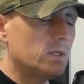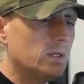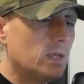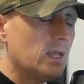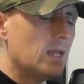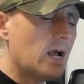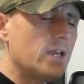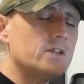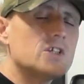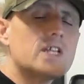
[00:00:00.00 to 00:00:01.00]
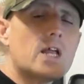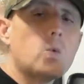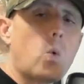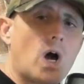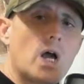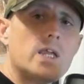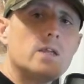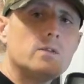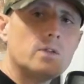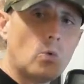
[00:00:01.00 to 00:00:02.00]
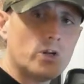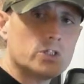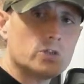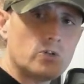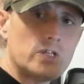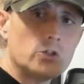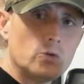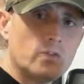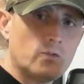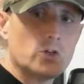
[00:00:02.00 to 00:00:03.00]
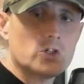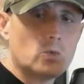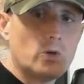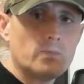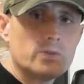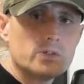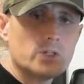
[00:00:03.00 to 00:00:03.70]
I understand why they wanted to redo the first one.